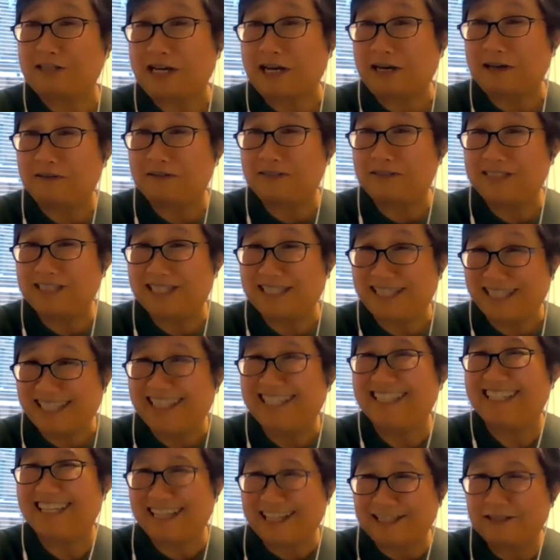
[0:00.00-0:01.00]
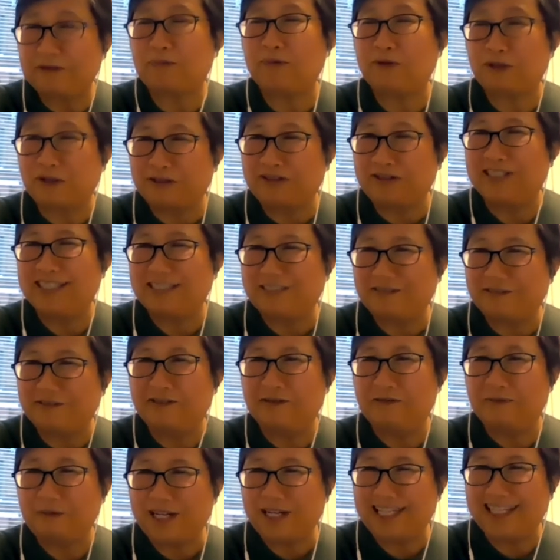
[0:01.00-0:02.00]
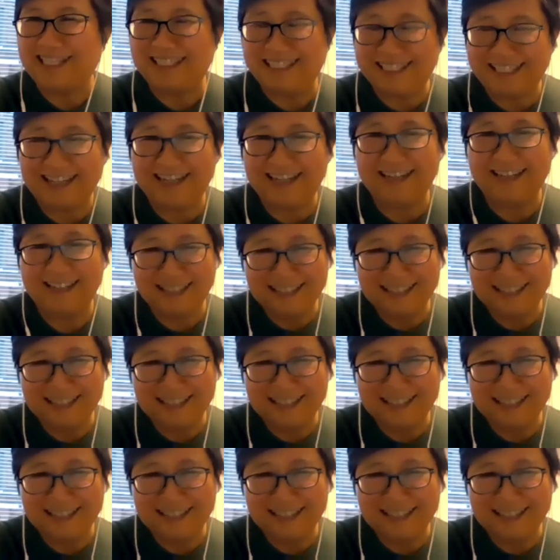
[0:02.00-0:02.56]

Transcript: out, I think, exploring different ways. Yeah.